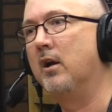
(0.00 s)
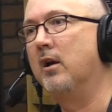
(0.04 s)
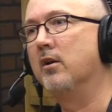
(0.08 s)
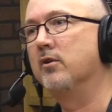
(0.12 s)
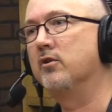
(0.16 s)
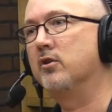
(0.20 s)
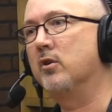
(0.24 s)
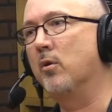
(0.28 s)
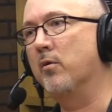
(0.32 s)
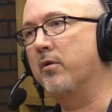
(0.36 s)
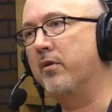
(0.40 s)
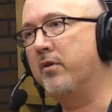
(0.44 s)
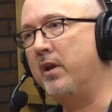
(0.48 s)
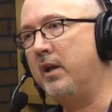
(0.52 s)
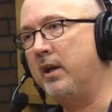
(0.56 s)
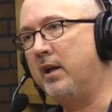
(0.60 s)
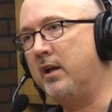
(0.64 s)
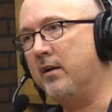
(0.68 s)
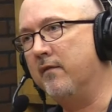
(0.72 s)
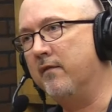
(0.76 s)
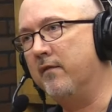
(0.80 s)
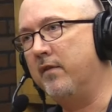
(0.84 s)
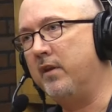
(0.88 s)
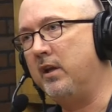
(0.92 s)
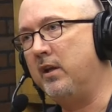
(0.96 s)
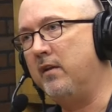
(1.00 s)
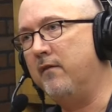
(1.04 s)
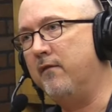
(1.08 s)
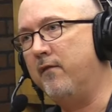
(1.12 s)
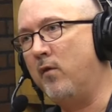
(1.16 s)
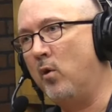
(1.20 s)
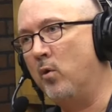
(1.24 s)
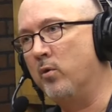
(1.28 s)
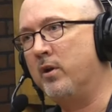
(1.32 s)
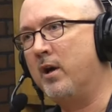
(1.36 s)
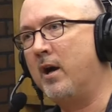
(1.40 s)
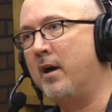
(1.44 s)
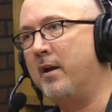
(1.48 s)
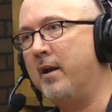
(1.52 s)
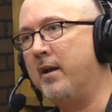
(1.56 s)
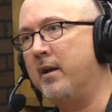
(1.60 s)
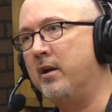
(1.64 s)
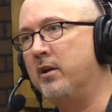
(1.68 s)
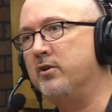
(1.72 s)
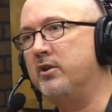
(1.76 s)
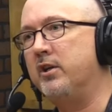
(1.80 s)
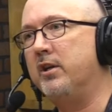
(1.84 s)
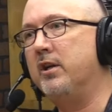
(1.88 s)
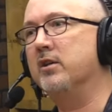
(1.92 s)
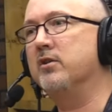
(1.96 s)
So think of the photon
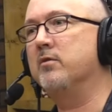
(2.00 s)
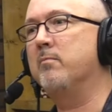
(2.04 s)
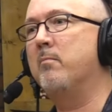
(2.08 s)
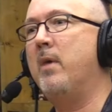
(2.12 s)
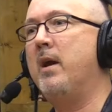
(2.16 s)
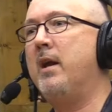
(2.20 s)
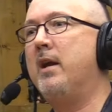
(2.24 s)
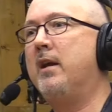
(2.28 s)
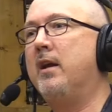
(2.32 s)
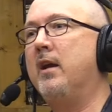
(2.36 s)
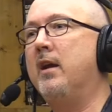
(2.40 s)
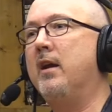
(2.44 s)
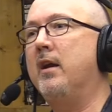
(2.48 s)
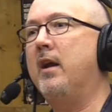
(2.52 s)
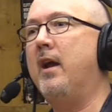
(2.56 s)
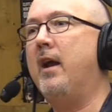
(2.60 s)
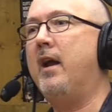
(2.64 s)
energy as making